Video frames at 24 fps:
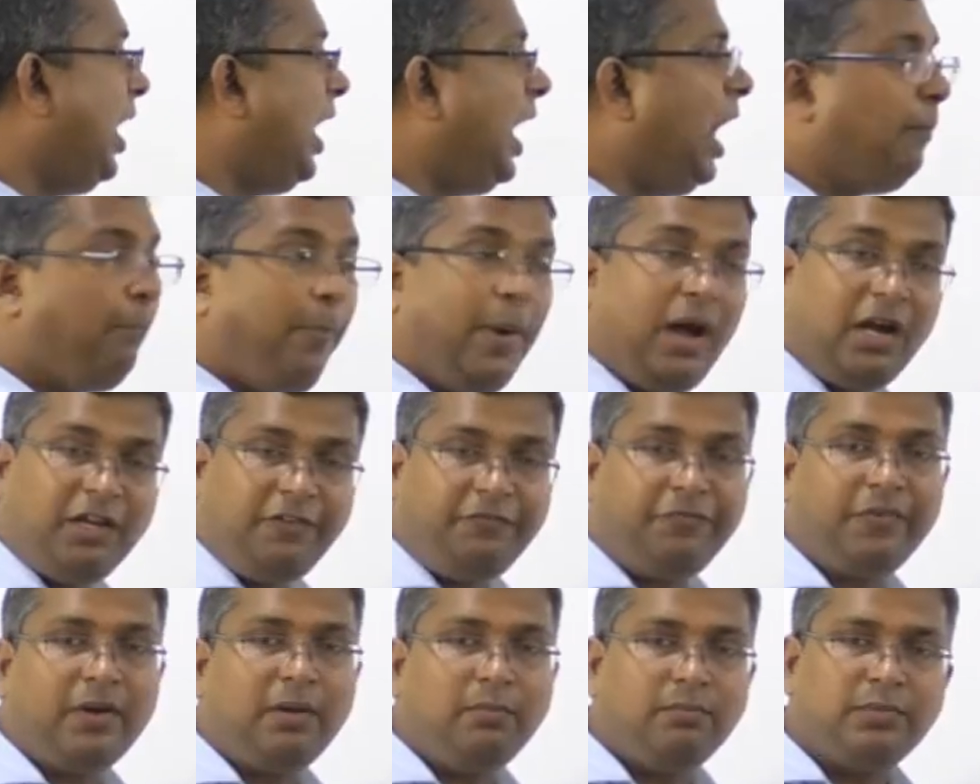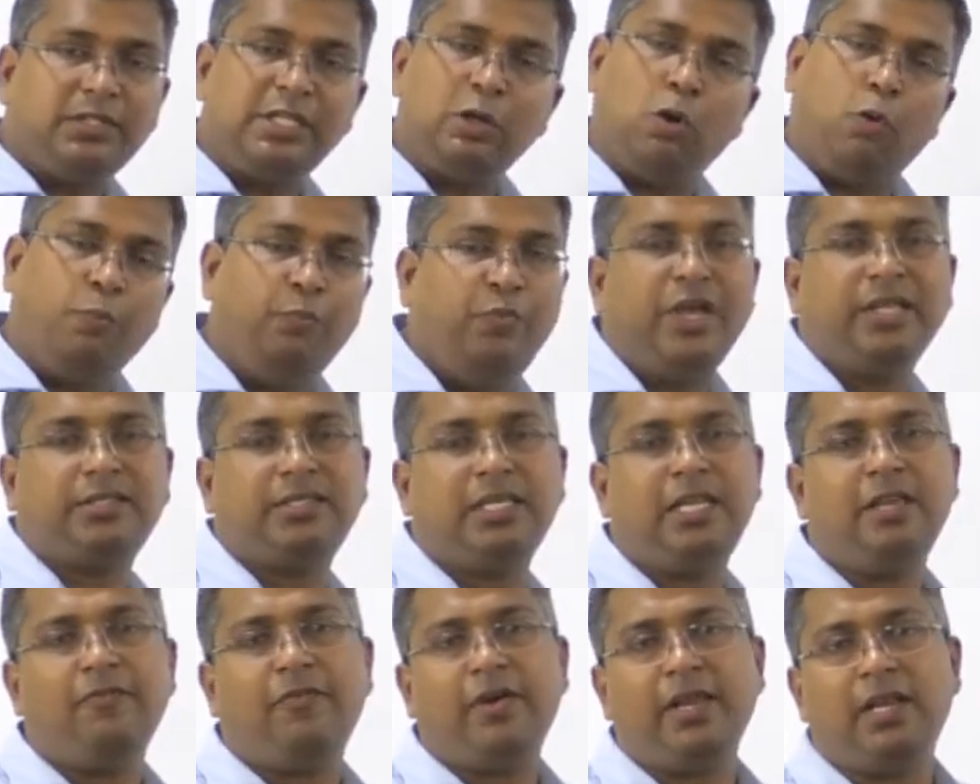apart from, see,
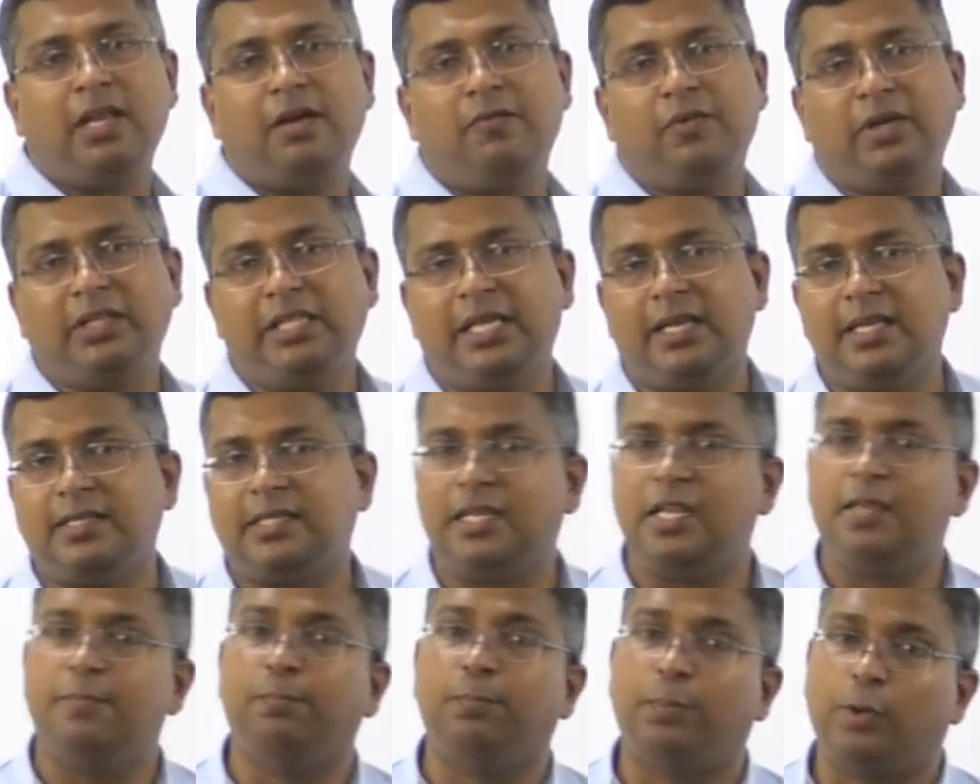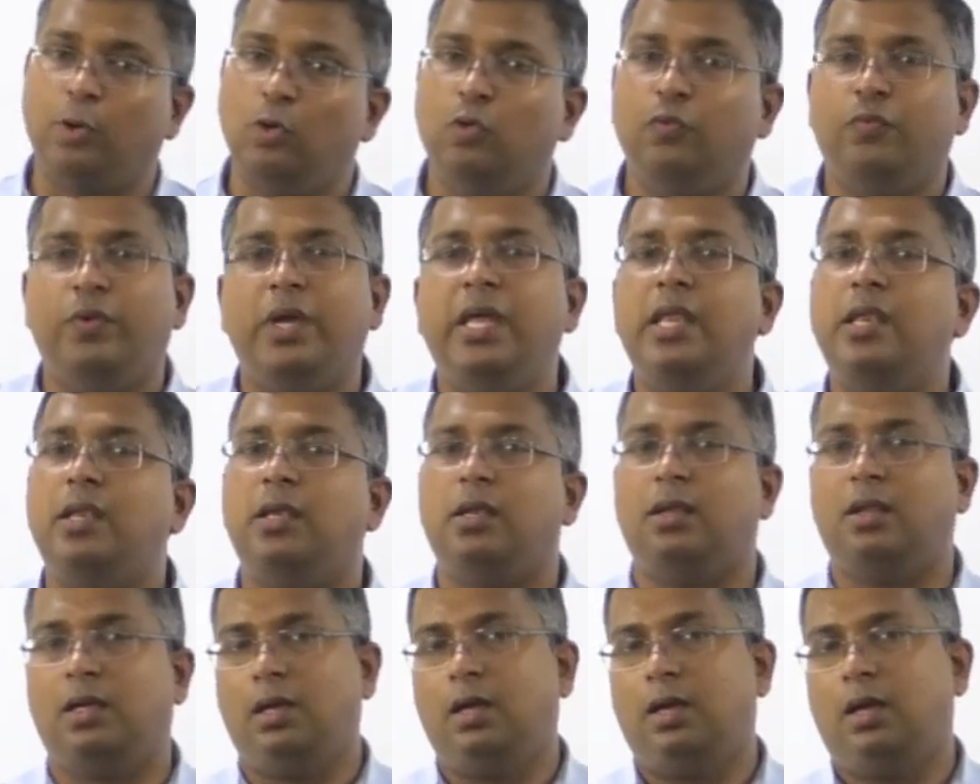obviously whenever there is an improve
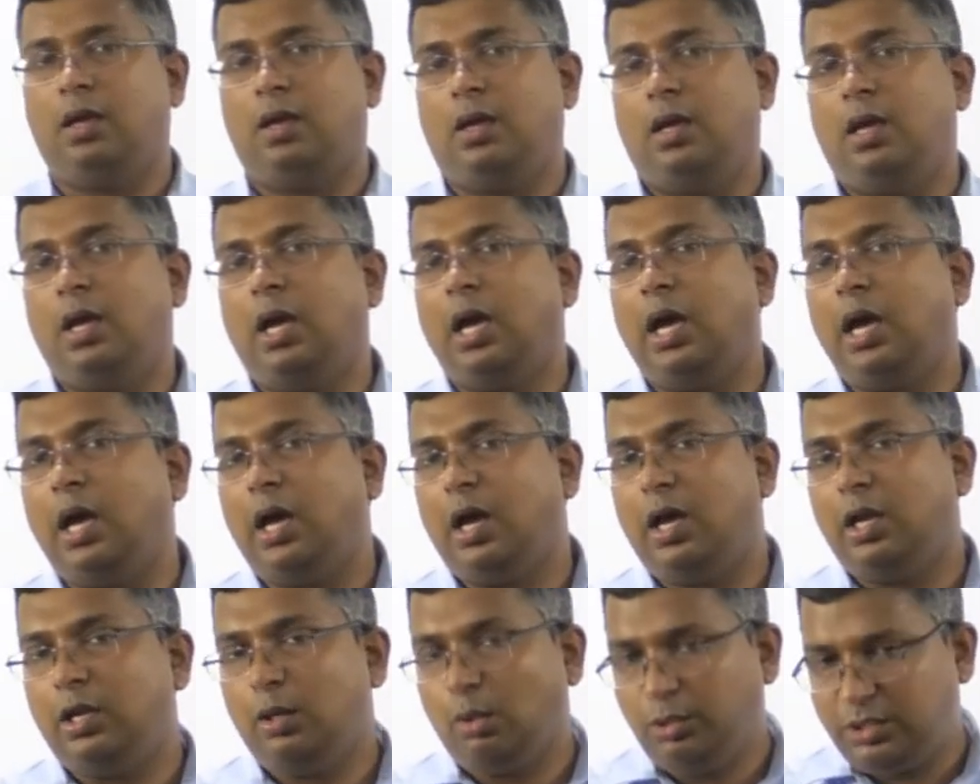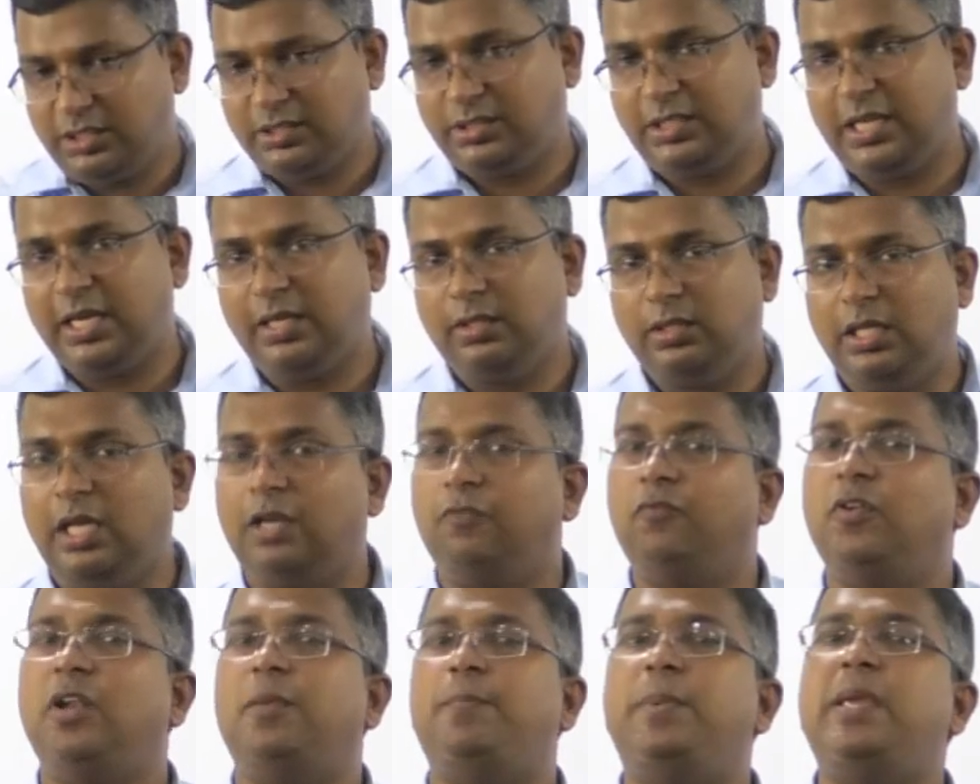in uh, logistic, there
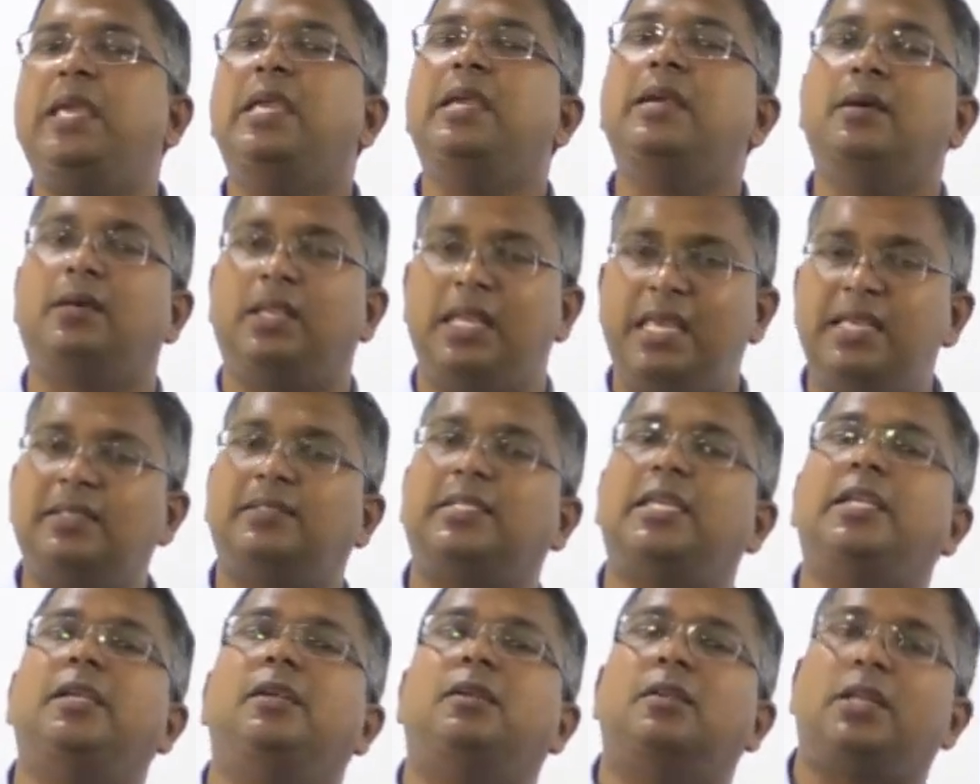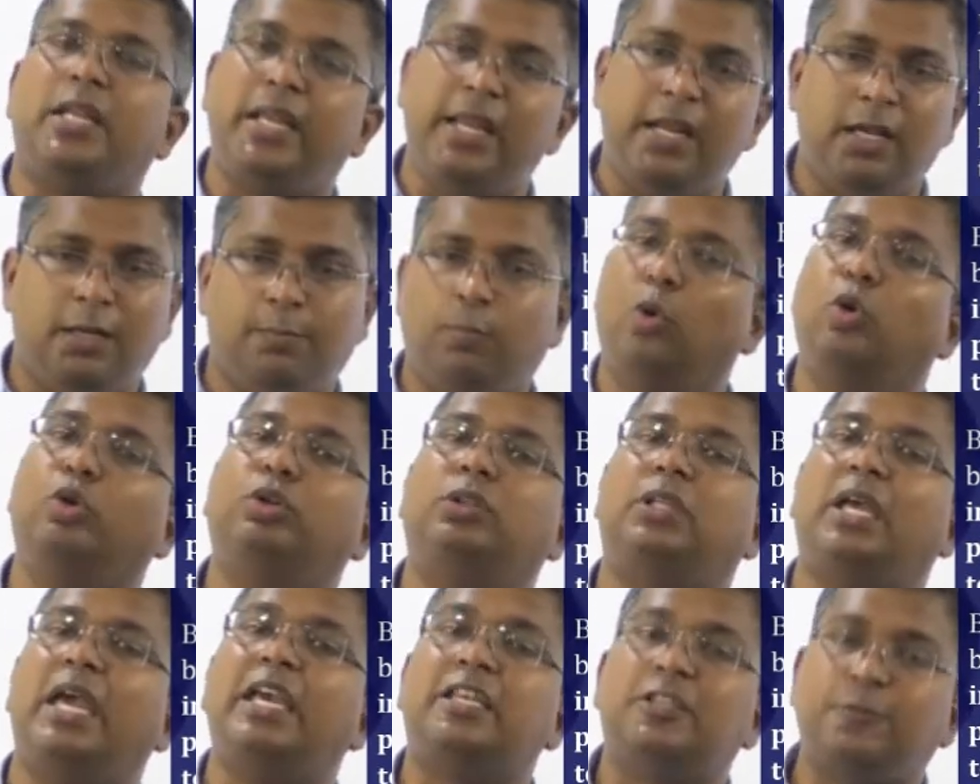will be increase in trade,
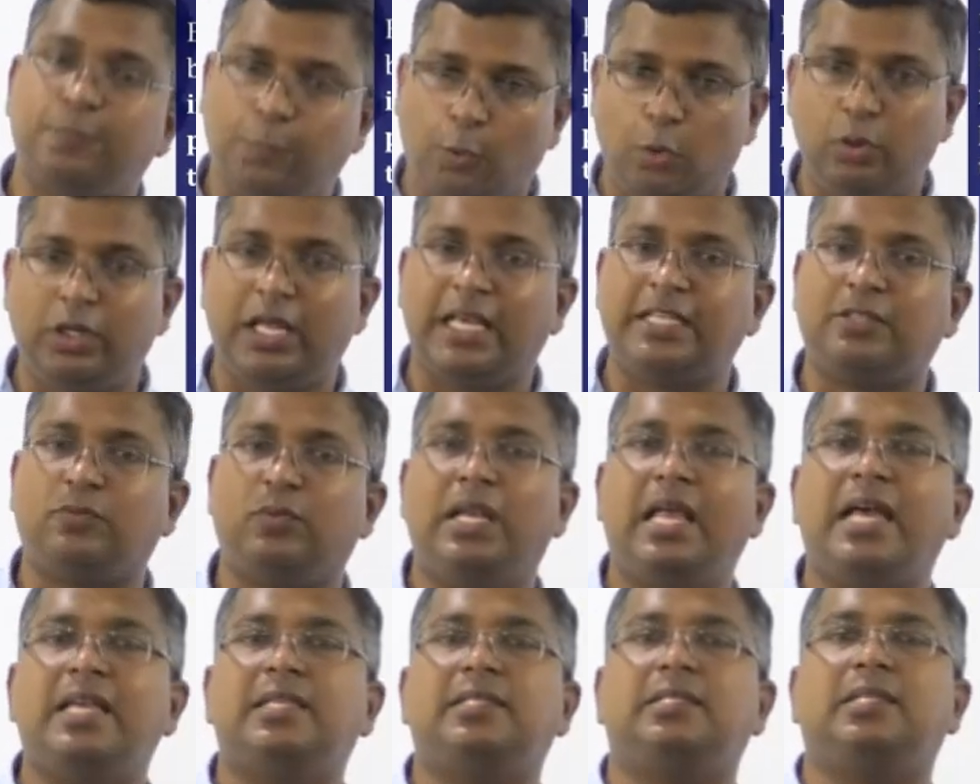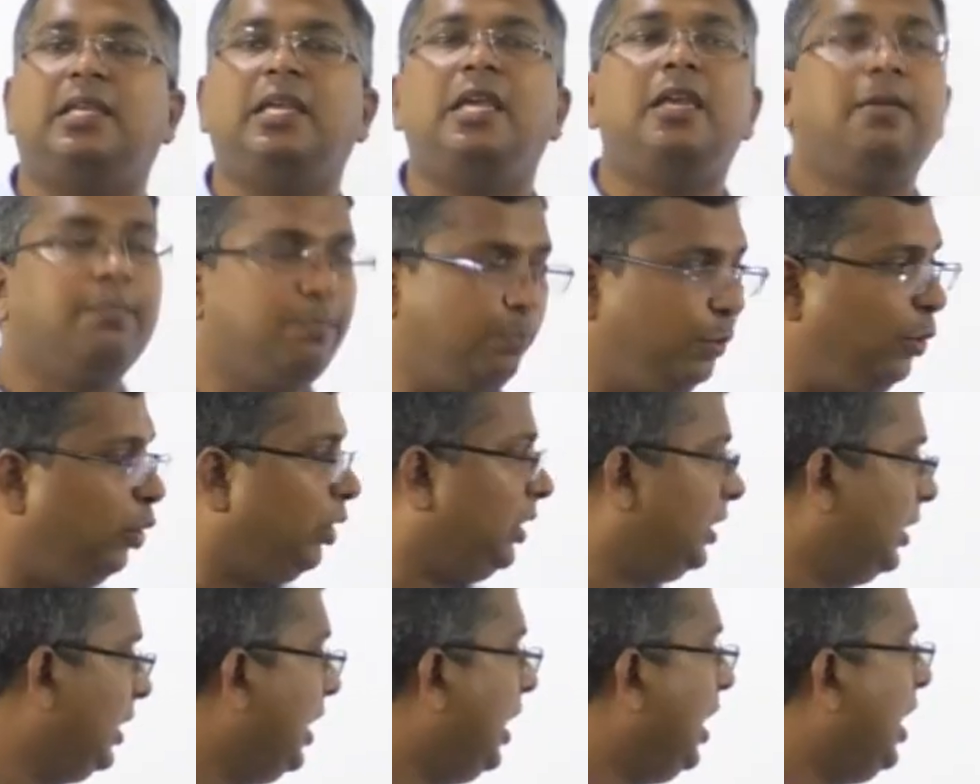both export as well as
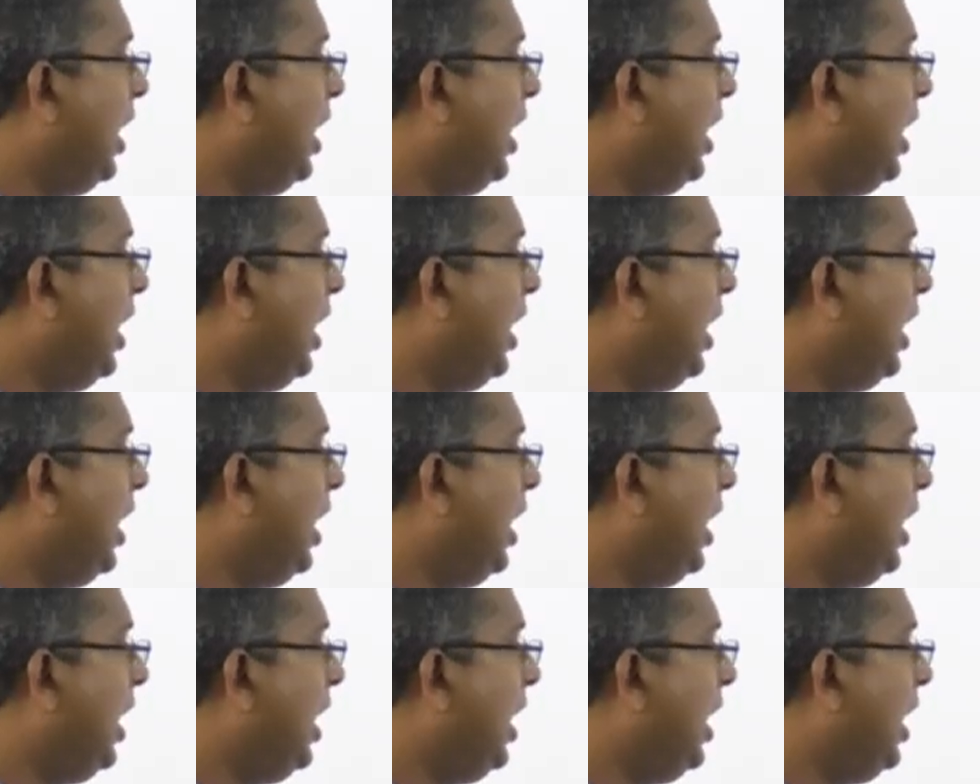import.